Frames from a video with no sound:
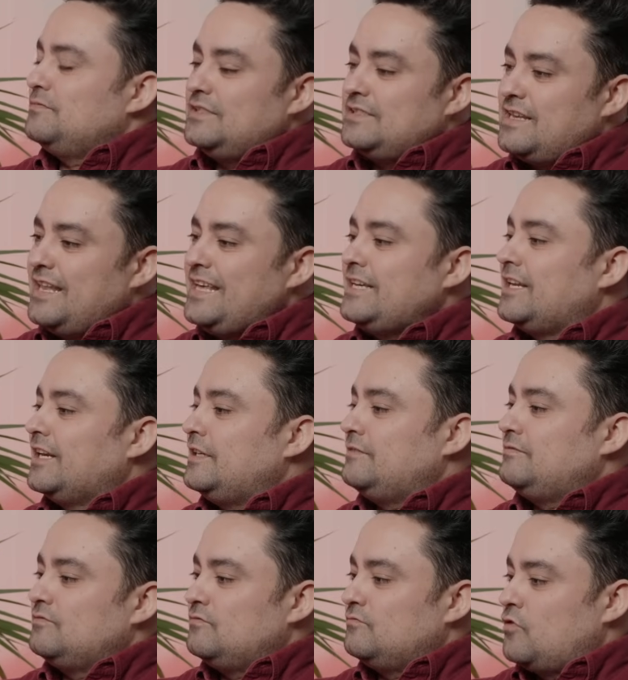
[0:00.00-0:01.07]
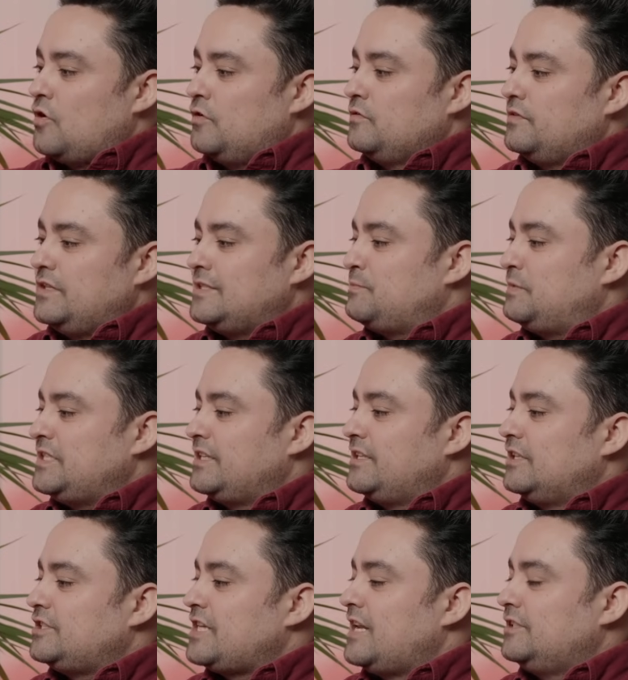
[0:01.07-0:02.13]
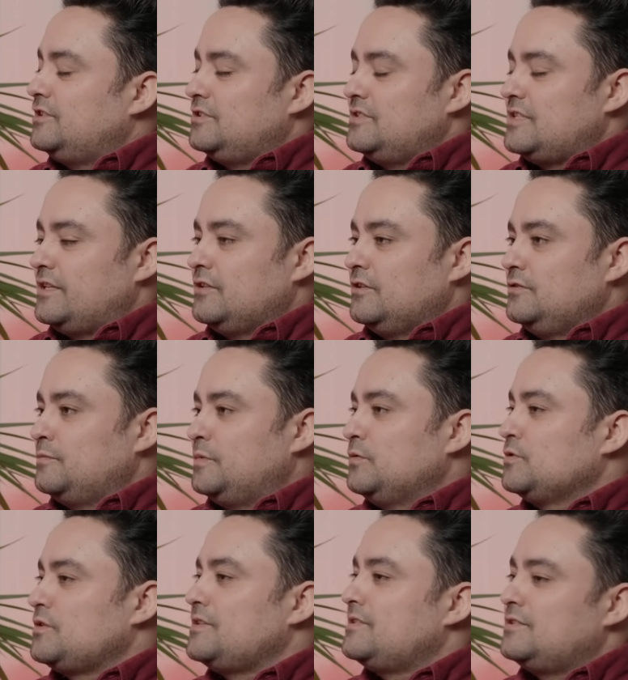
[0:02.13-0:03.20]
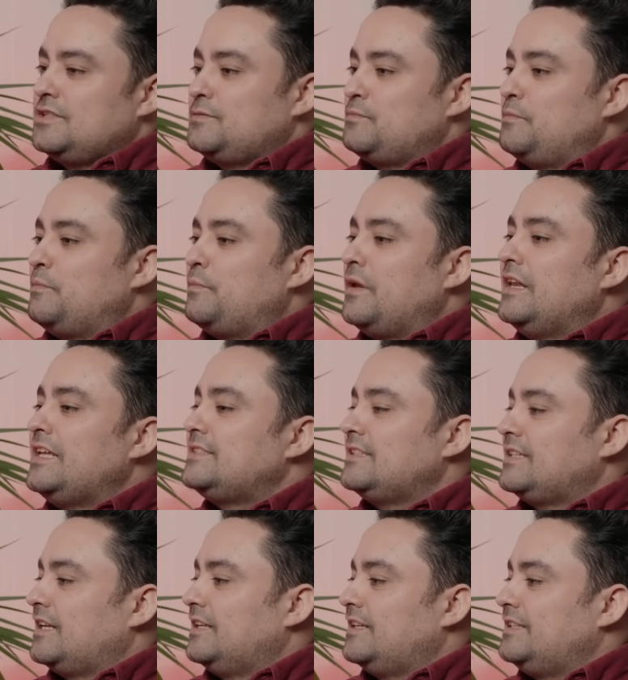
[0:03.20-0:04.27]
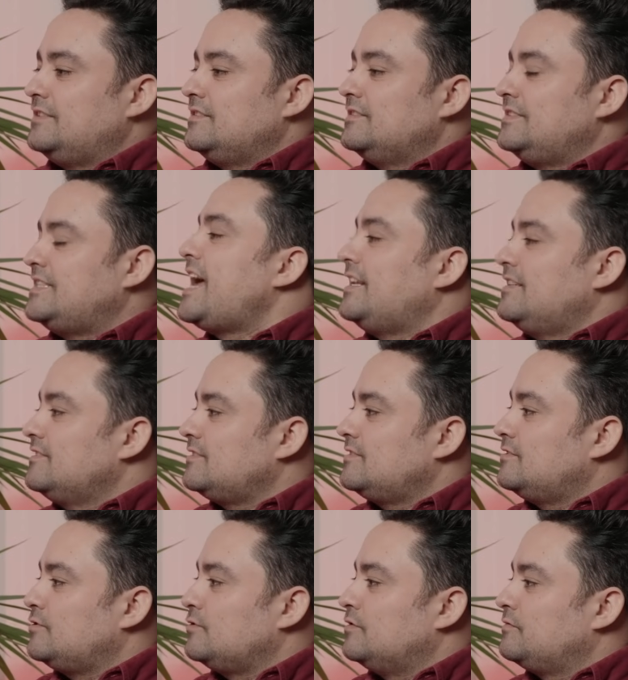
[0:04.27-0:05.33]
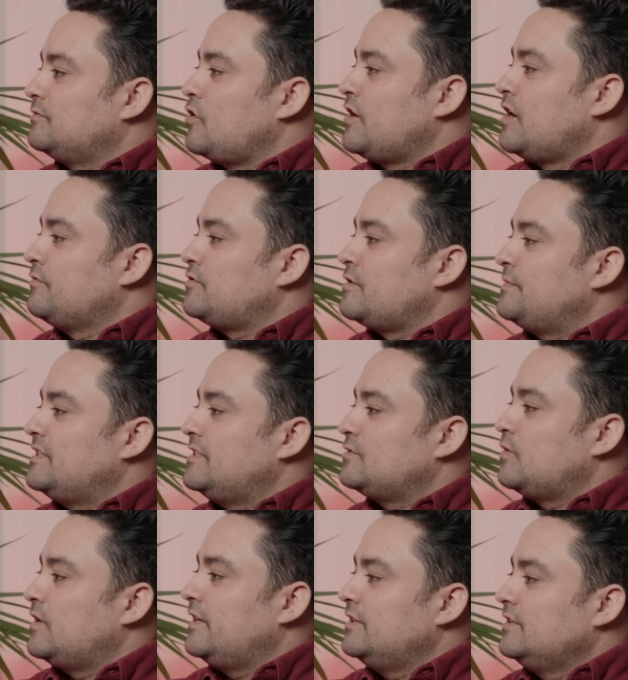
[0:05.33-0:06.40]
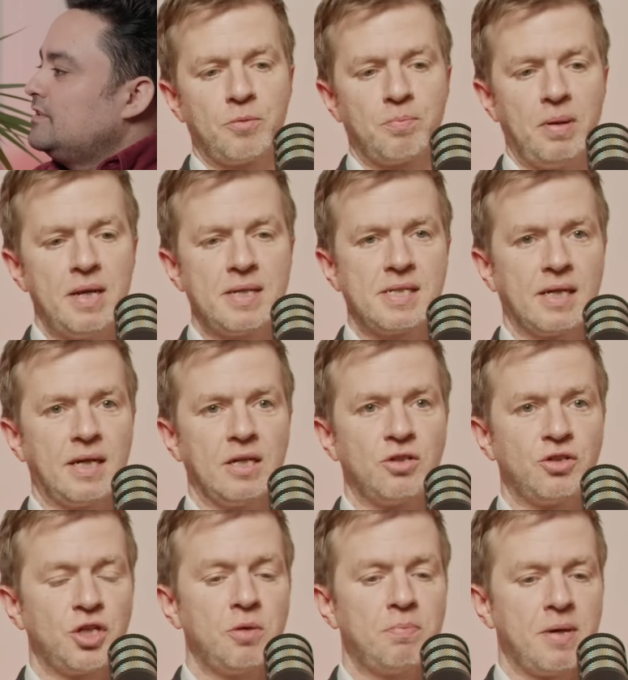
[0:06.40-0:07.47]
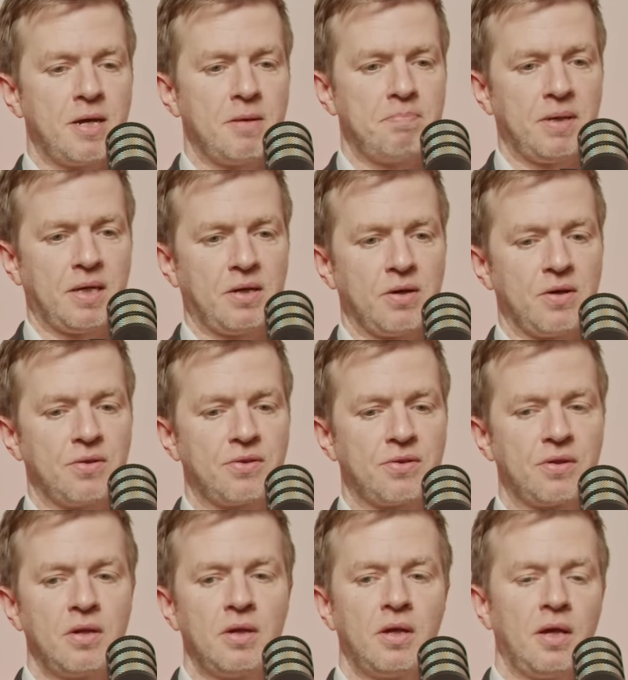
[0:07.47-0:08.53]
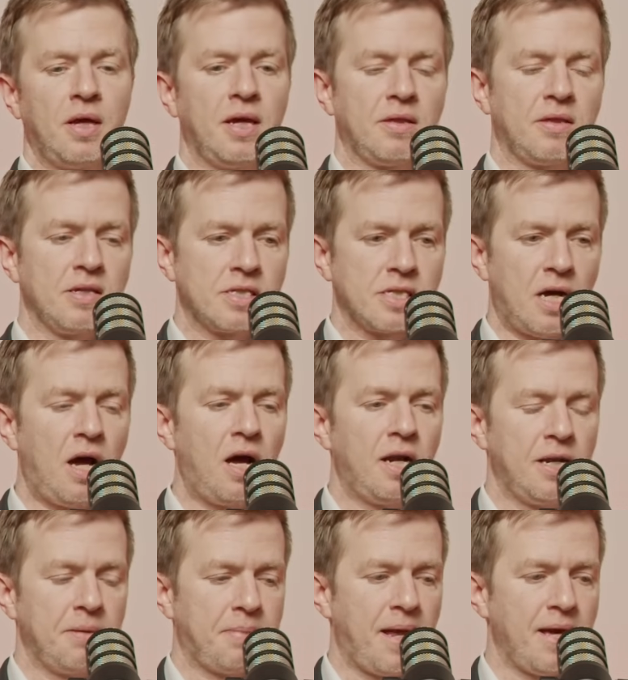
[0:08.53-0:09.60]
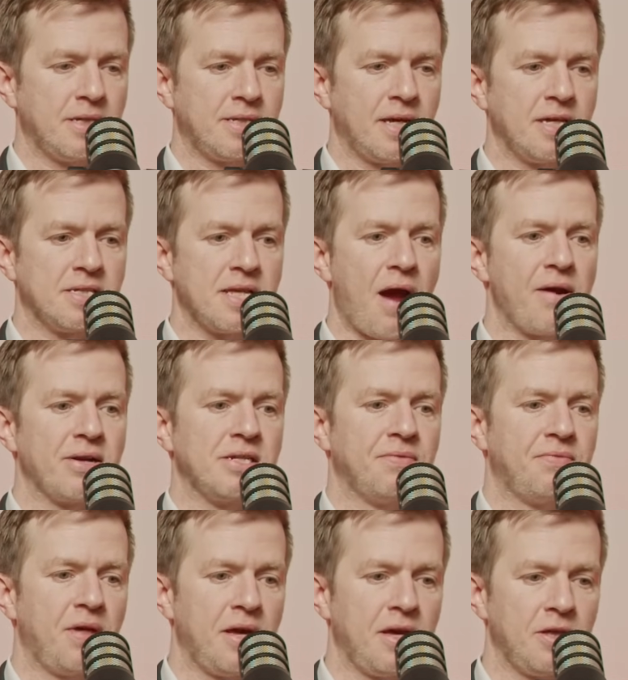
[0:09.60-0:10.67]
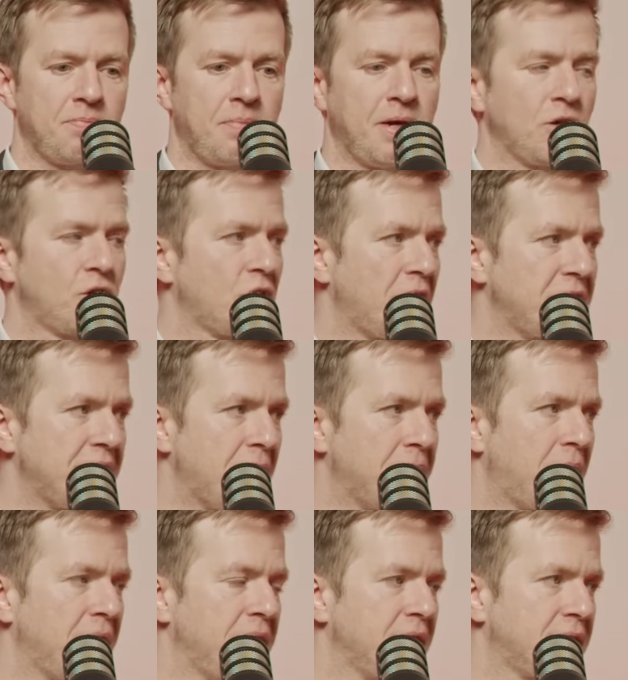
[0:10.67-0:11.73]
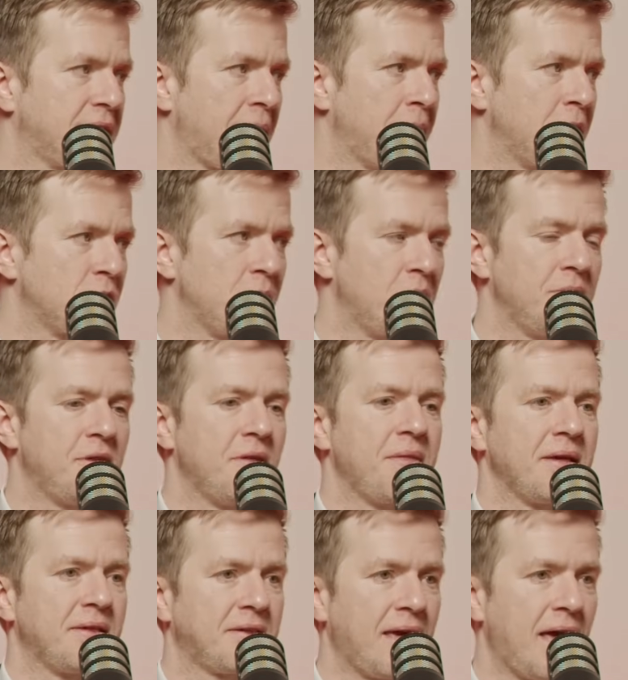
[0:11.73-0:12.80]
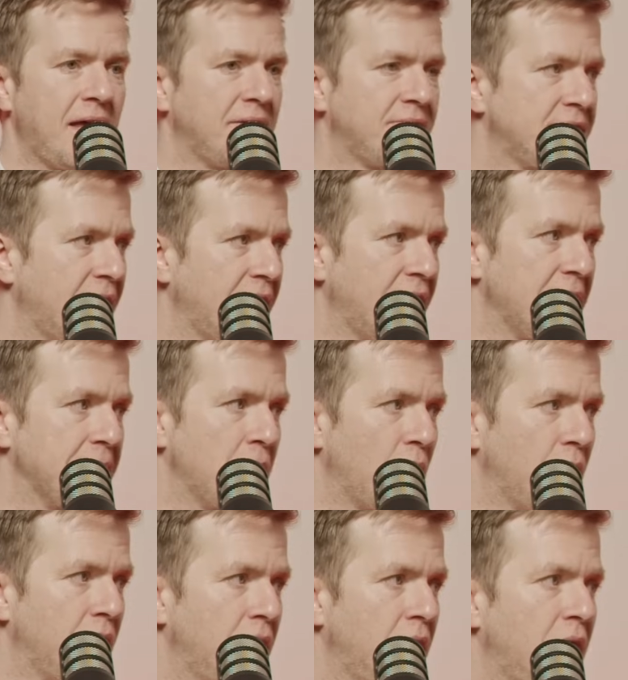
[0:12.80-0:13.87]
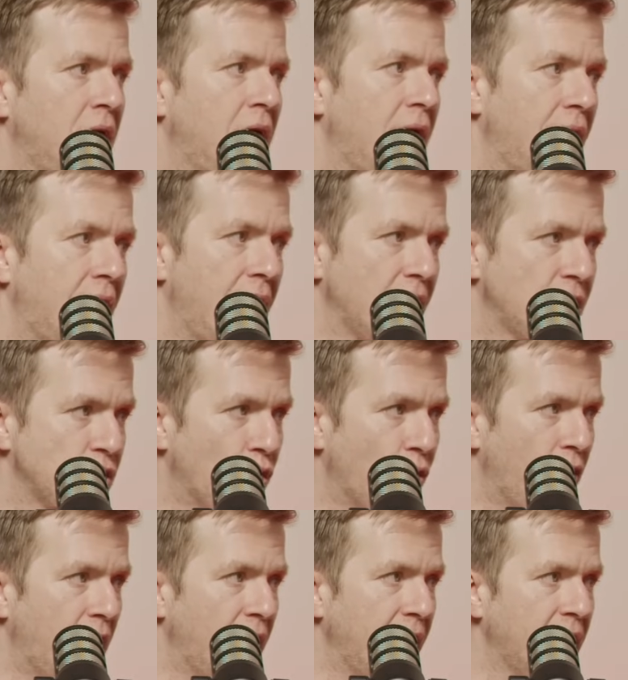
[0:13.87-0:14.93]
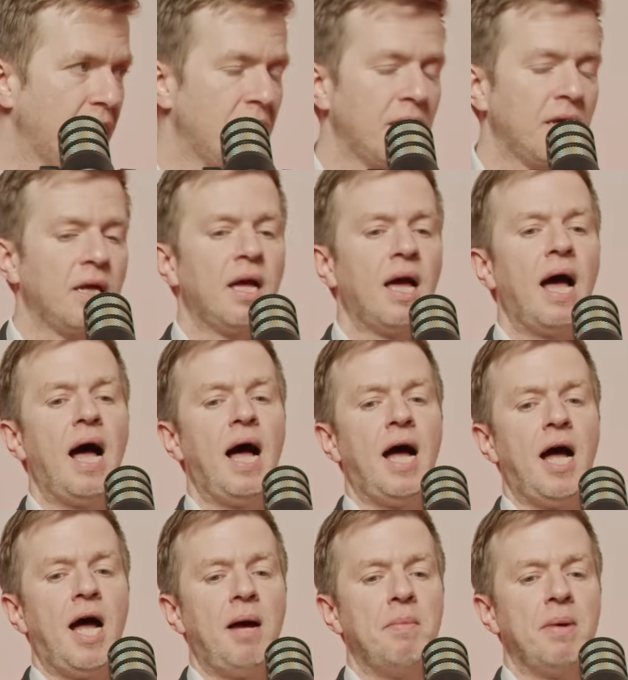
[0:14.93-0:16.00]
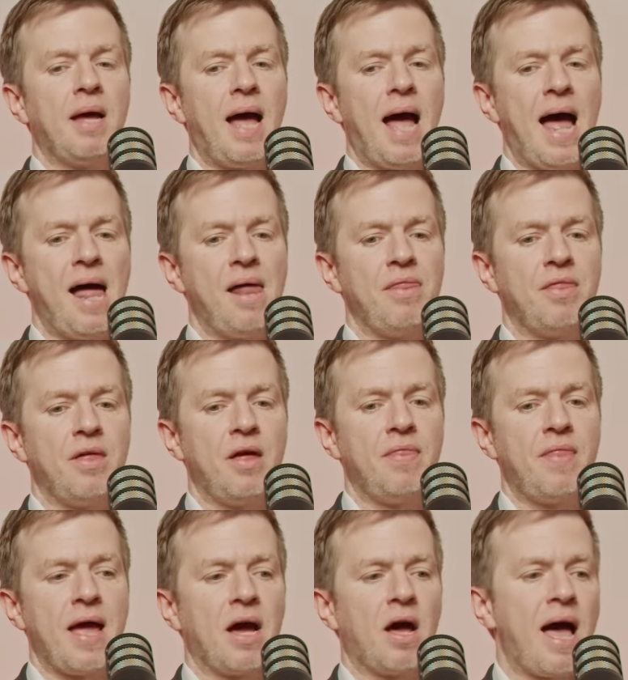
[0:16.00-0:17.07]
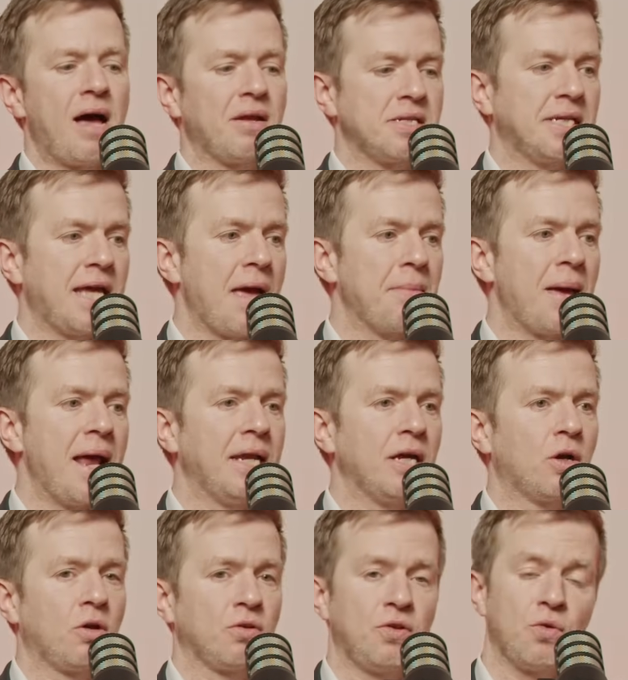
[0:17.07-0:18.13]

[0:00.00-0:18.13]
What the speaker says: It's legally wrong, this particular challenge, you said, Luke, but also it's just politically dense to have gone after him in this way. politically stupid because it's entirely plays to his narrative that he's being shut down by the establishment, that they're scared of taking him on electorally, and that they are out to get him at any cost.